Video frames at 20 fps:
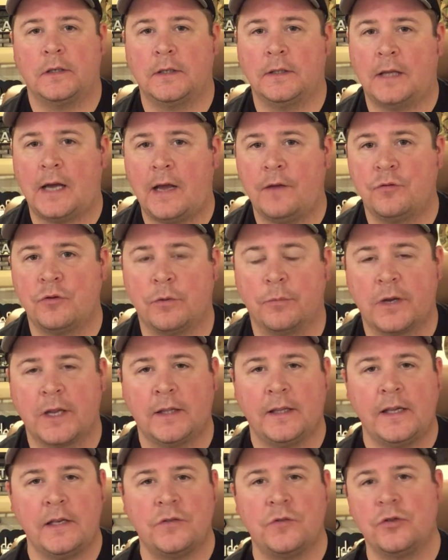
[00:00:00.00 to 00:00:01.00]
a live stream. Okay,
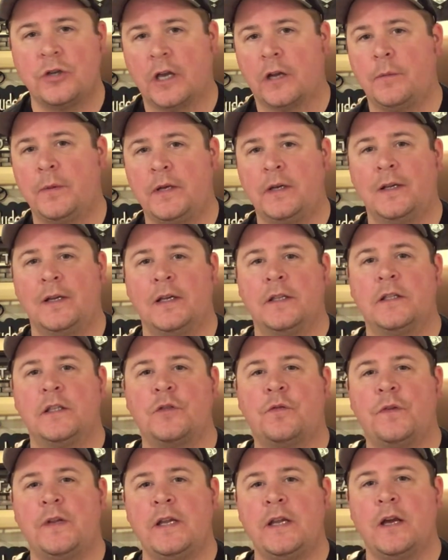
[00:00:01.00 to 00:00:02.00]
ladies and gentlemen,
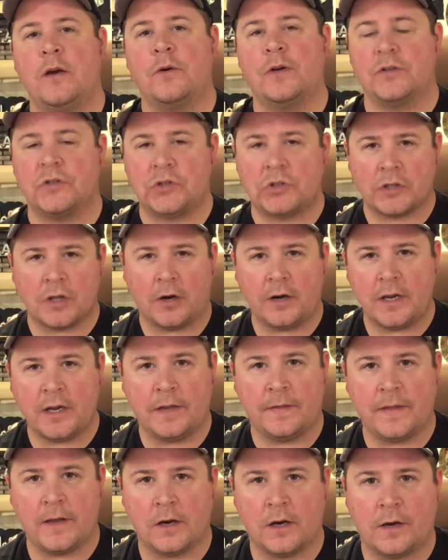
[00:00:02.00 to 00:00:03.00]
this video is starting
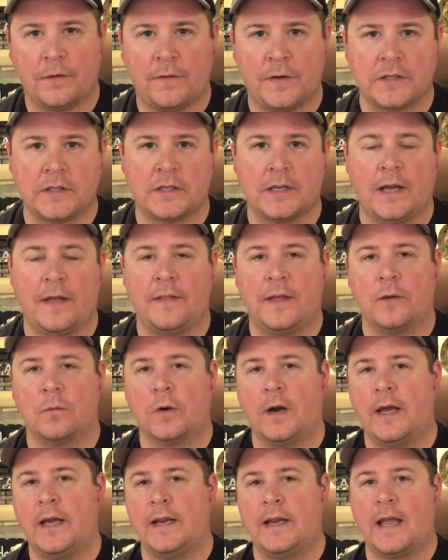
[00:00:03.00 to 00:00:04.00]
in the office and then
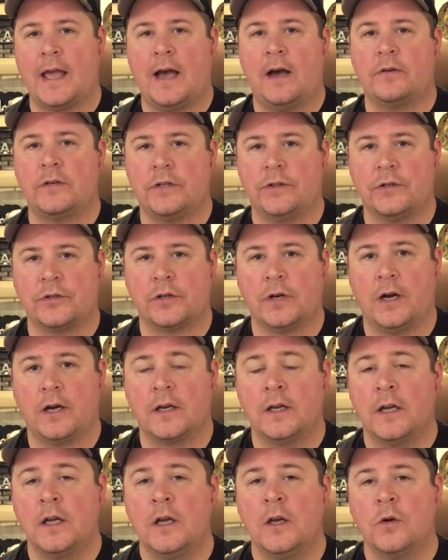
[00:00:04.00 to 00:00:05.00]
we're heading out to the
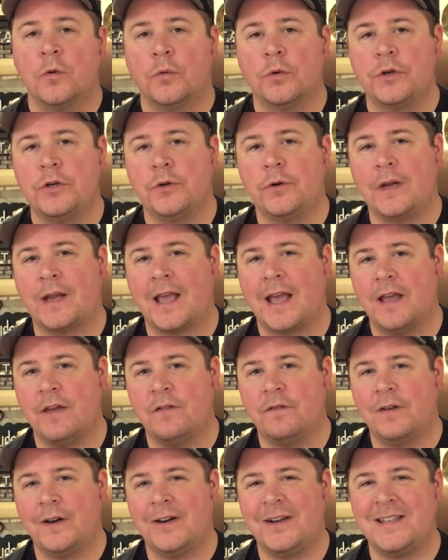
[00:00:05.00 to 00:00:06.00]
truck. We're doing a
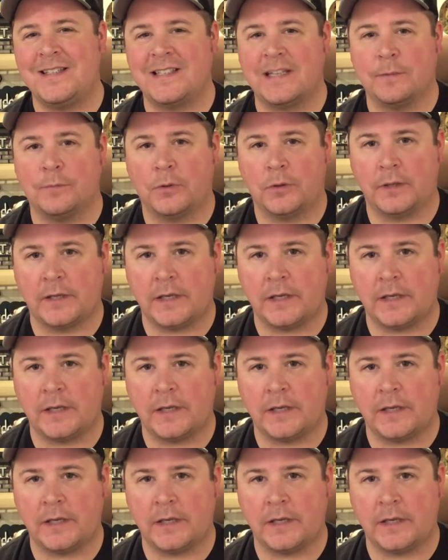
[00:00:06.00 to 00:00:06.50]
very simple